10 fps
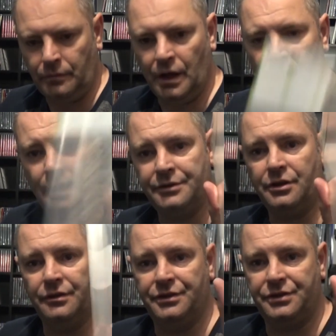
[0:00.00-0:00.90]
it's
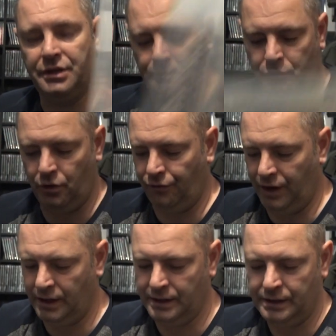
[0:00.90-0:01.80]
got the slip
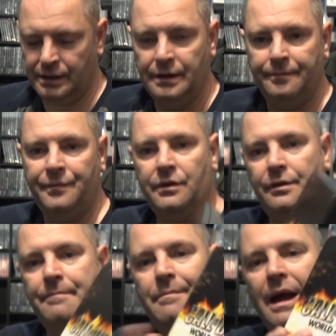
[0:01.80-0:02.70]
cover, got
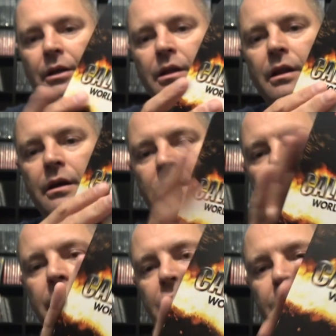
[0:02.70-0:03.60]
the
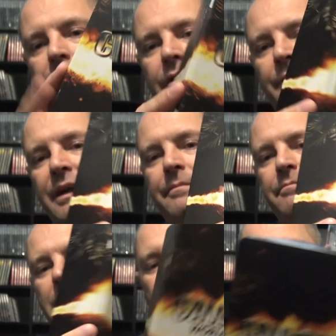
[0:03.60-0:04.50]
big
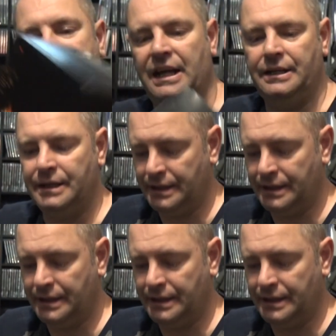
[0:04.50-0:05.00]
metal tin.